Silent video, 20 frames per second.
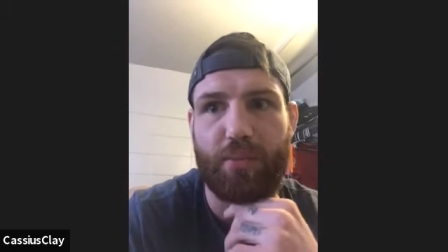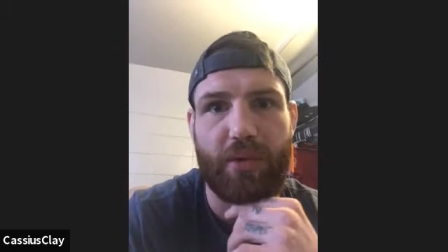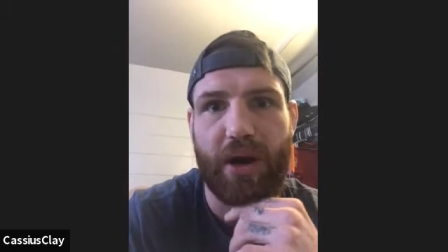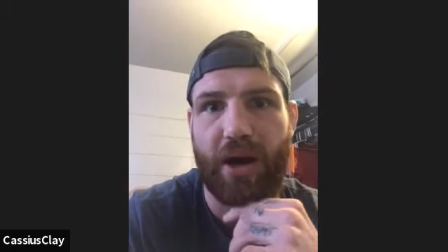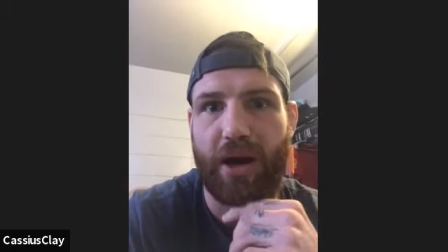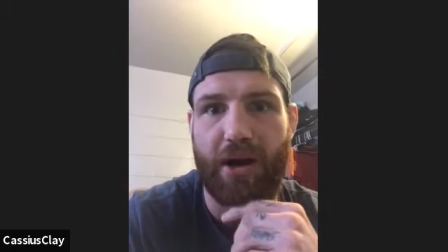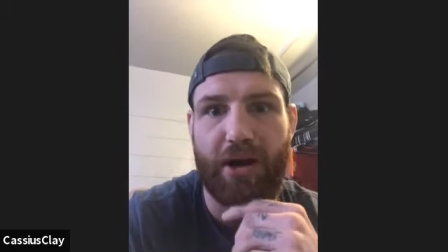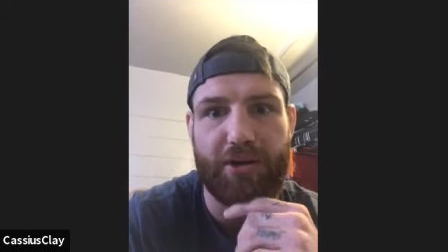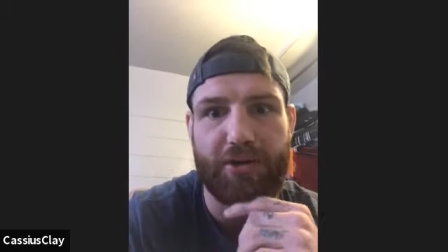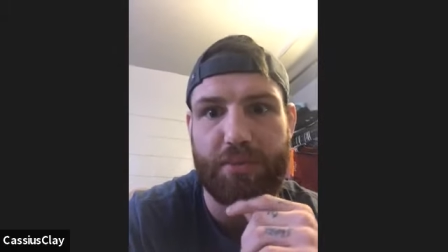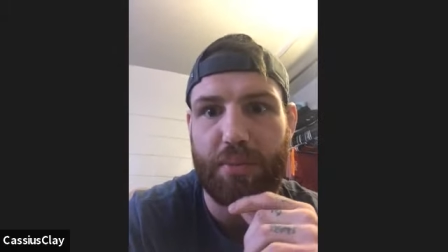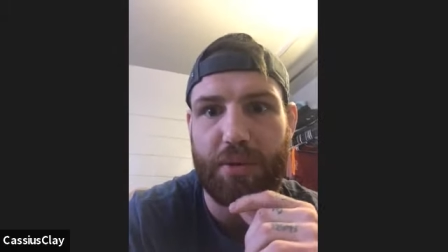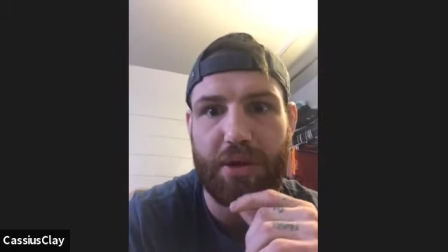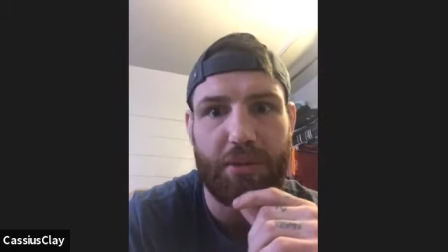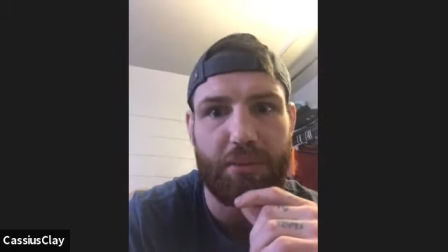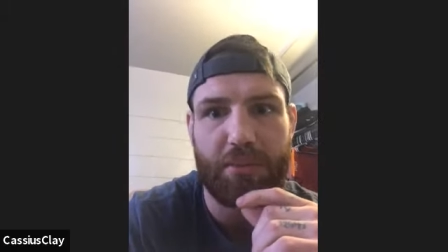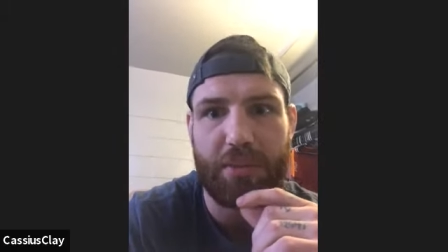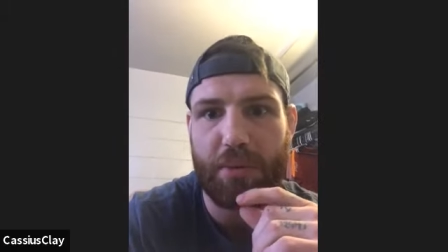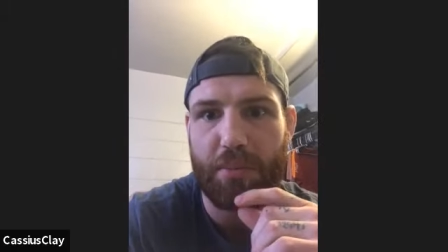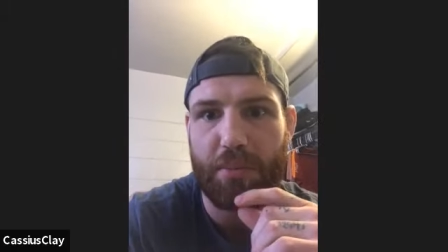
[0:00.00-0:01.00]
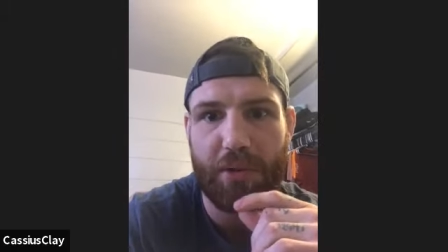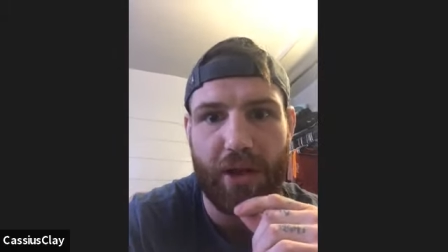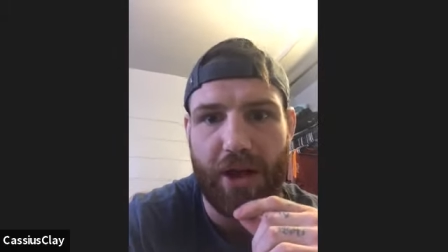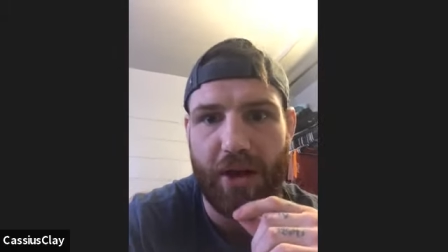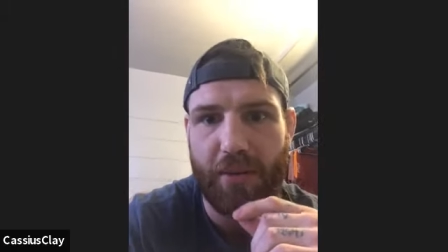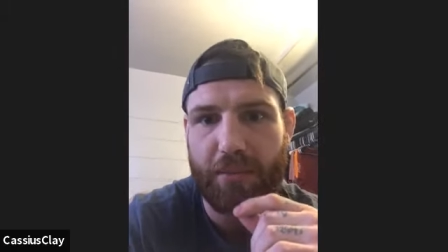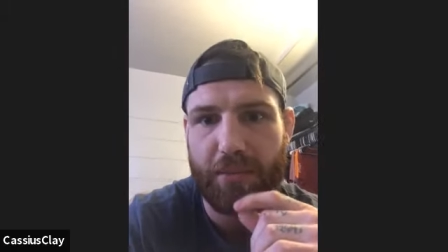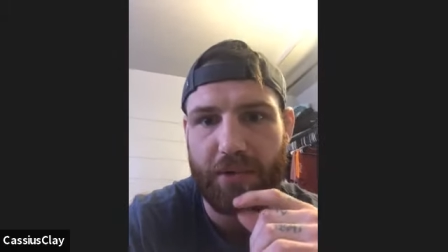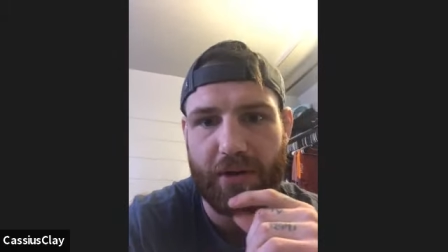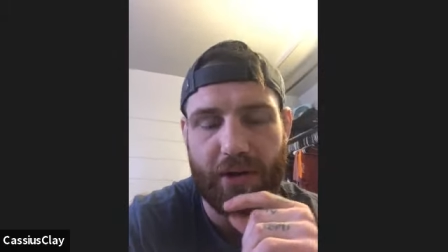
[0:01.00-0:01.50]
I was beating people
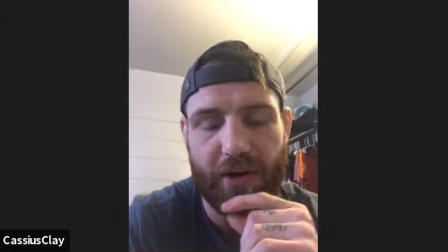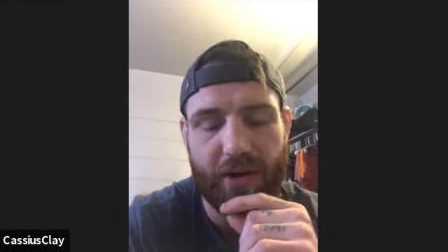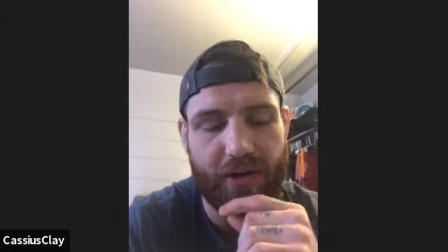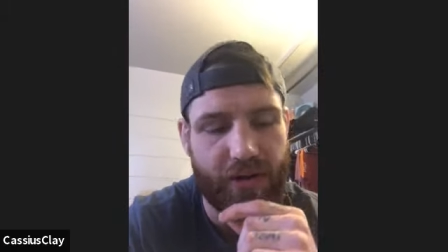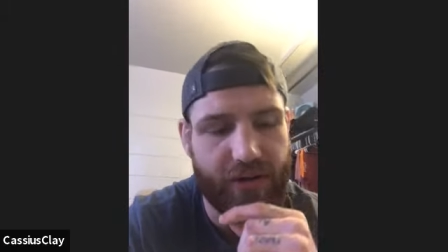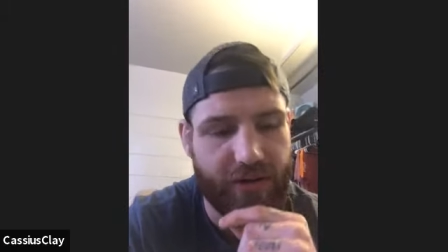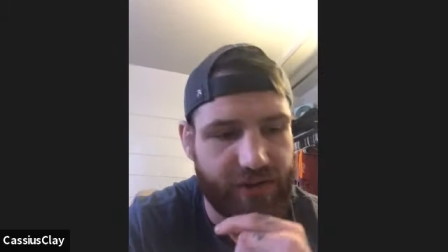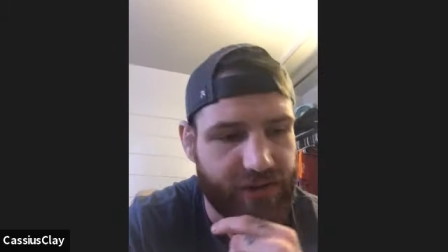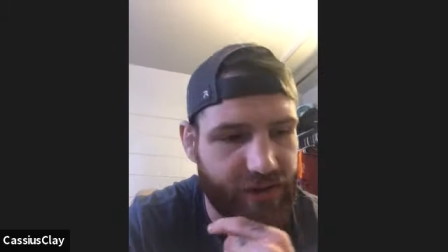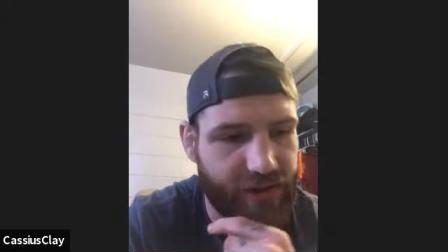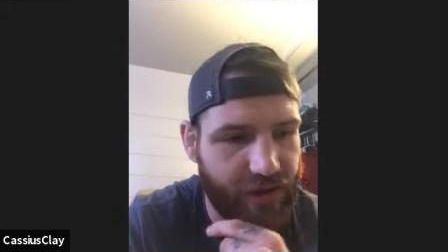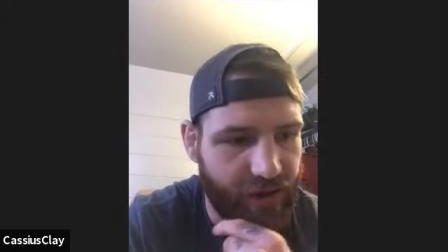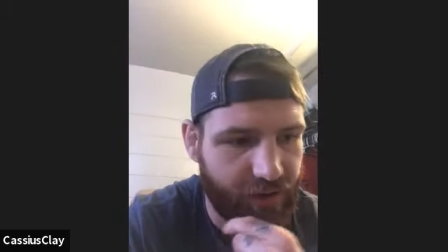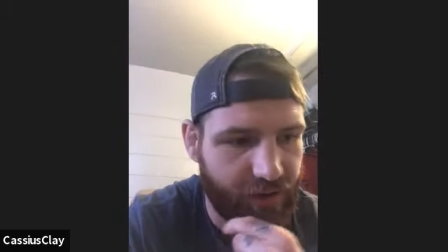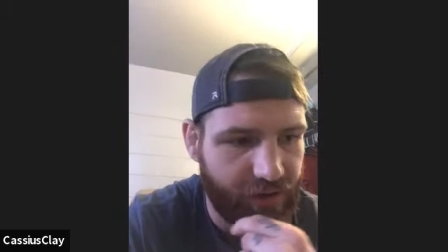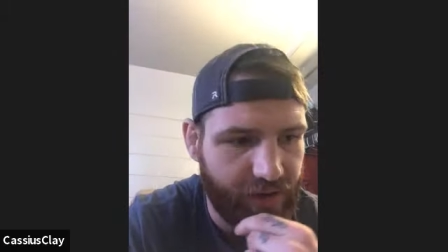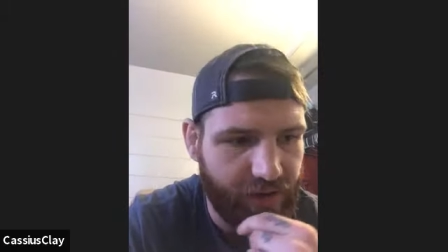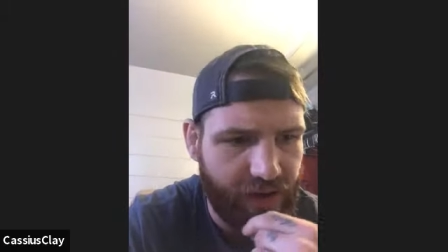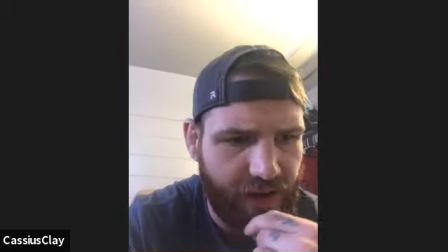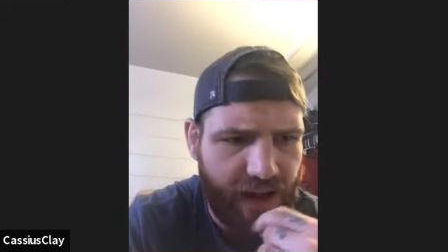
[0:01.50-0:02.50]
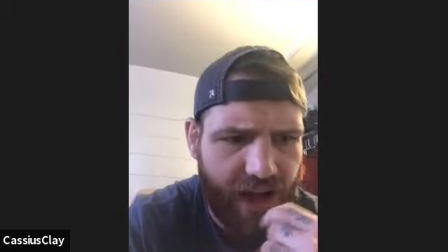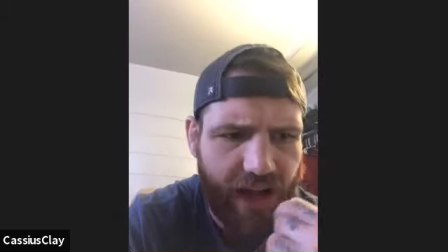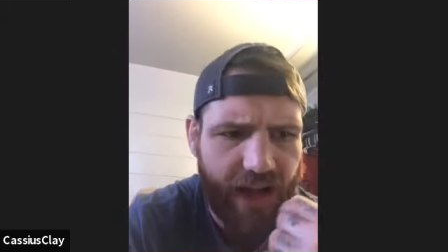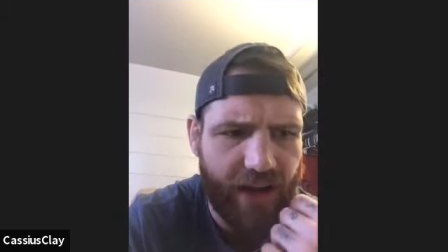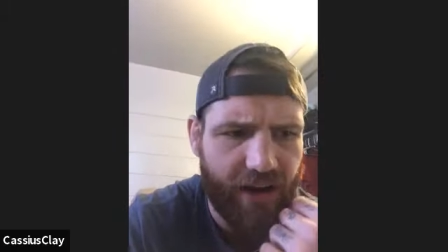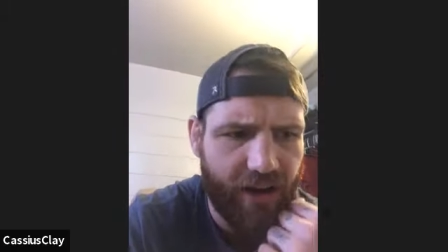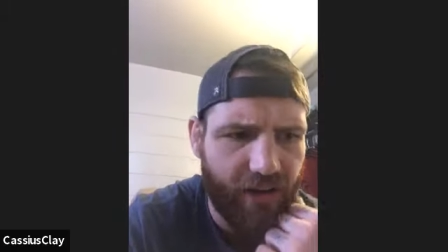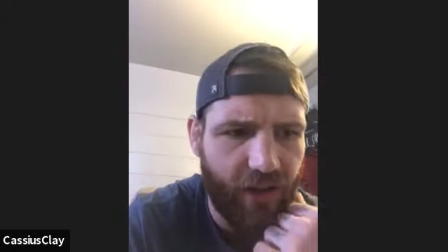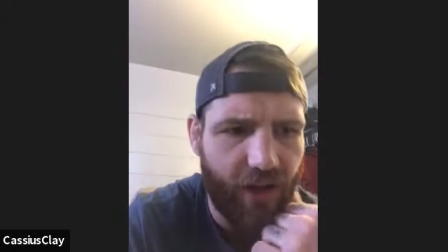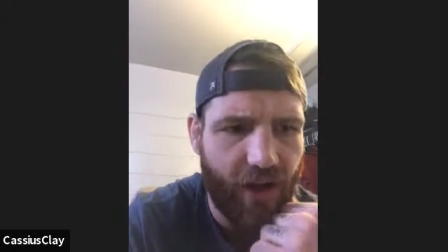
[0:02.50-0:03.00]
up, you know. And so I
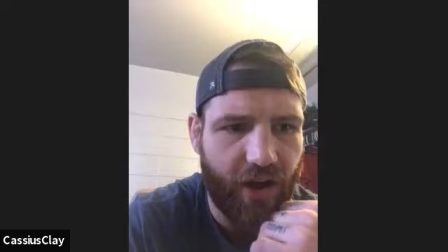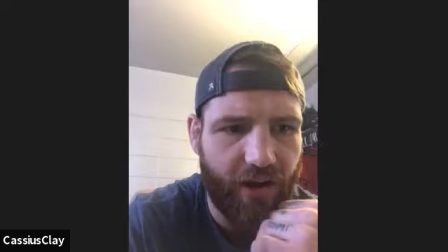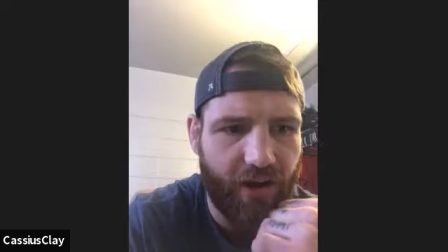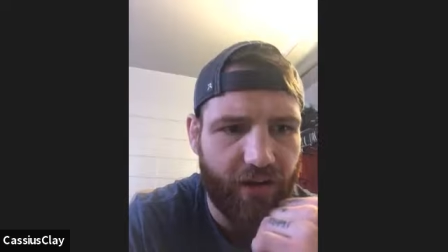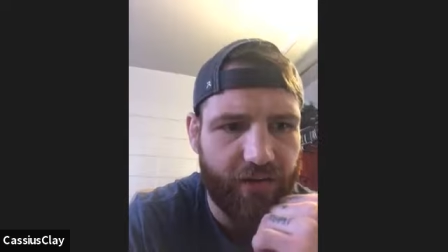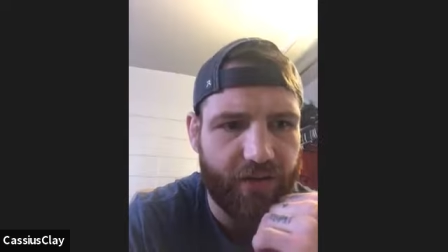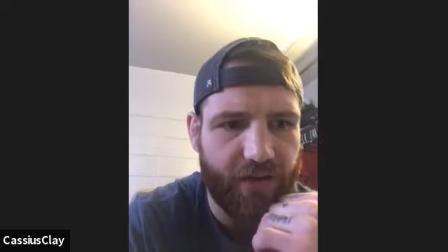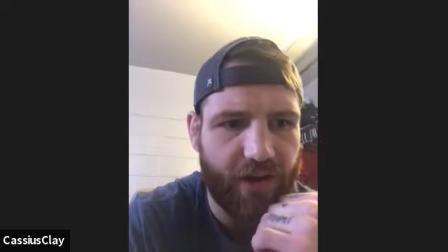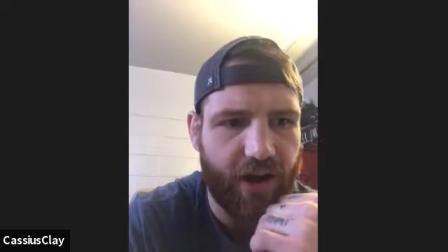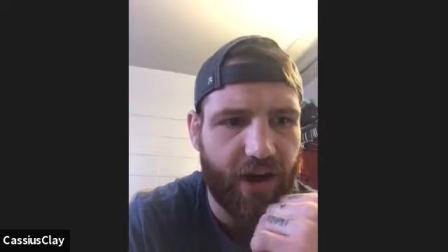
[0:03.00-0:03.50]
had a lot of